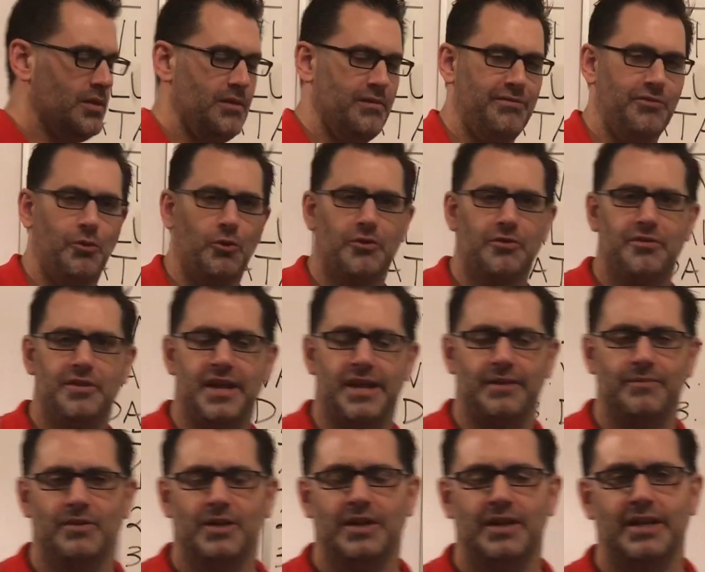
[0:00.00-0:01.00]
The fourth
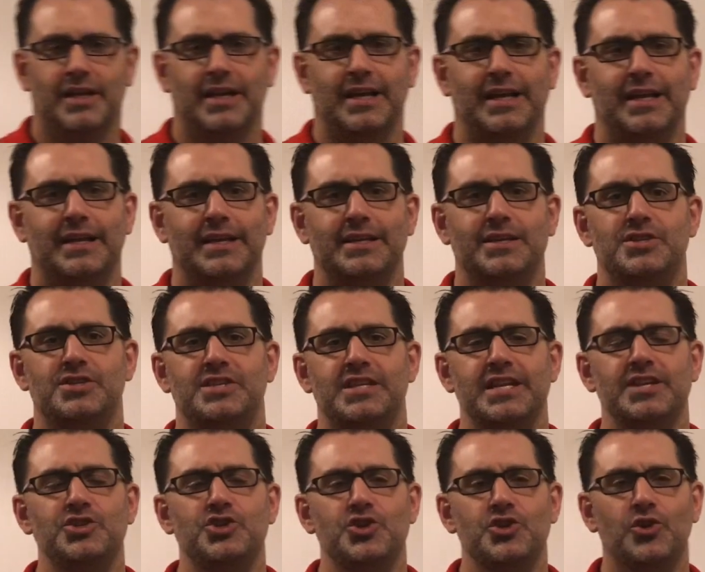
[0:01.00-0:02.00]
thing,
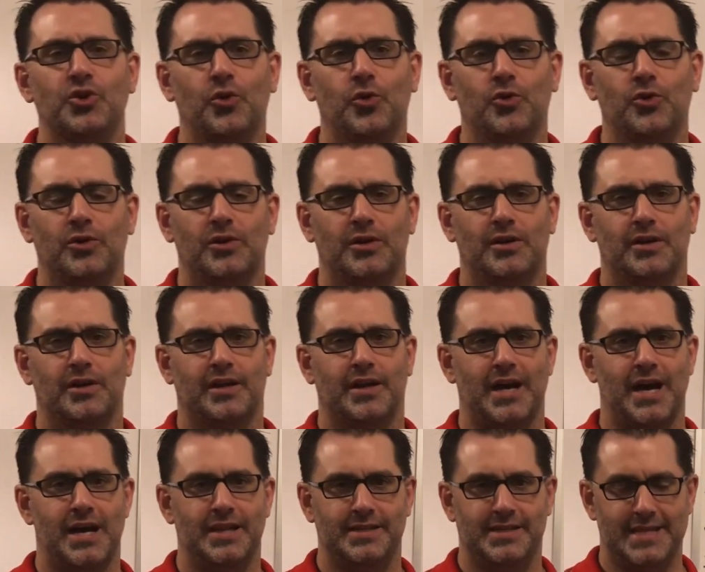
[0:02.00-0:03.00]
digital
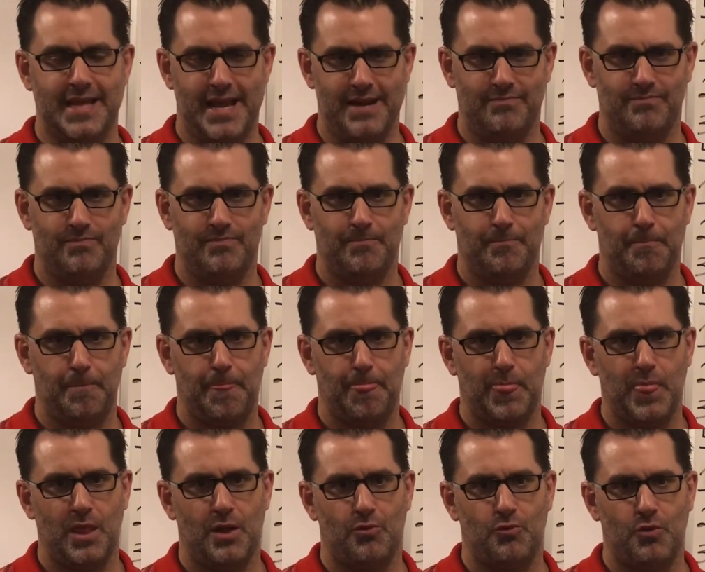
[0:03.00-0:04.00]
content,
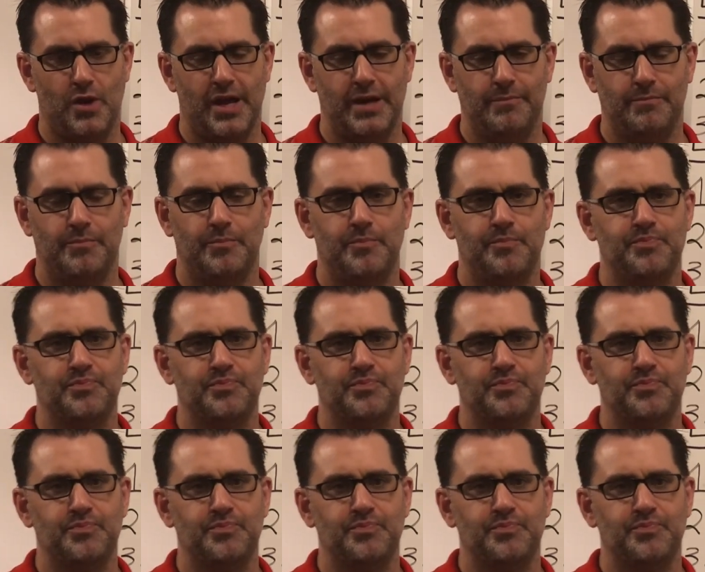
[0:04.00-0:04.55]
right?